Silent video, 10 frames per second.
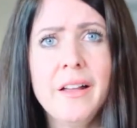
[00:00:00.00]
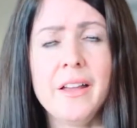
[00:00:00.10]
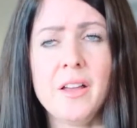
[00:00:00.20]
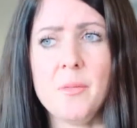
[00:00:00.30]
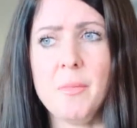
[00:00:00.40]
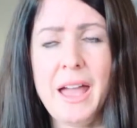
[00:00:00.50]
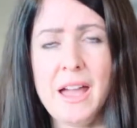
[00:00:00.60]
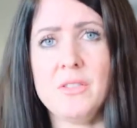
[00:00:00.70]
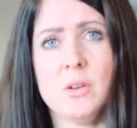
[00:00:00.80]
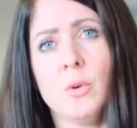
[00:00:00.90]

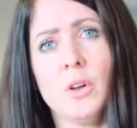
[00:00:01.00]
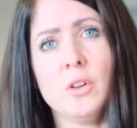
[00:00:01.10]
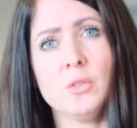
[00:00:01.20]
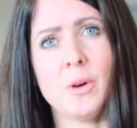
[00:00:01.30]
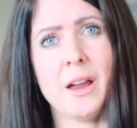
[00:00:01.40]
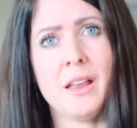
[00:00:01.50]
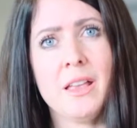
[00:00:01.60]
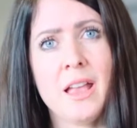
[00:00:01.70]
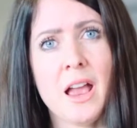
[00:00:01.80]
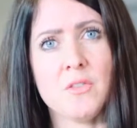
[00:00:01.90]
heavy world where
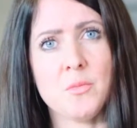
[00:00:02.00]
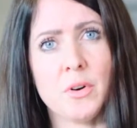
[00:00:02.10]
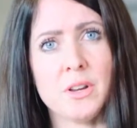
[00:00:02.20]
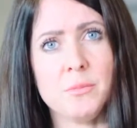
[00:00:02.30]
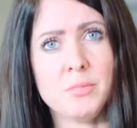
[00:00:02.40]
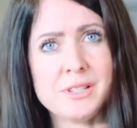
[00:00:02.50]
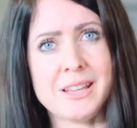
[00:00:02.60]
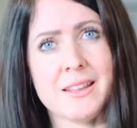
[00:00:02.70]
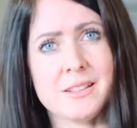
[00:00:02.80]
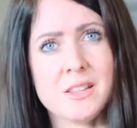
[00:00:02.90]
everybody
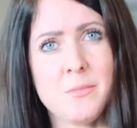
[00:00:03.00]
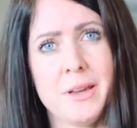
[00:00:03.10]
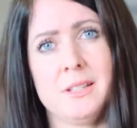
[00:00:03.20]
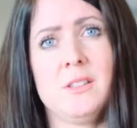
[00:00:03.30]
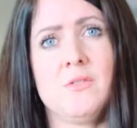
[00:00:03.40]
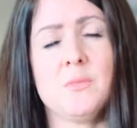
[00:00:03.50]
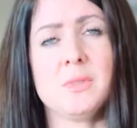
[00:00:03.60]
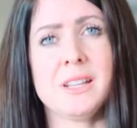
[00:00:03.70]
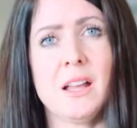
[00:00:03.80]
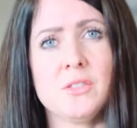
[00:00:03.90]
presents the best of
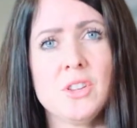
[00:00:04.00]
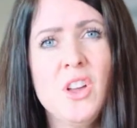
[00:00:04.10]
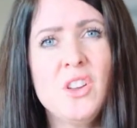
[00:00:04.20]
themselves.